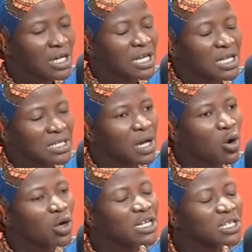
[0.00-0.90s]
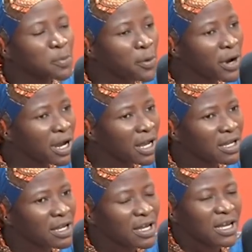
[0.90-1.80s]
Se odi spray.
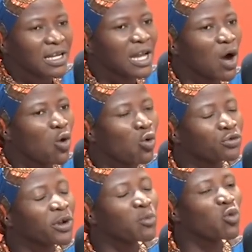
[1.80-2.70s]
Na okochemu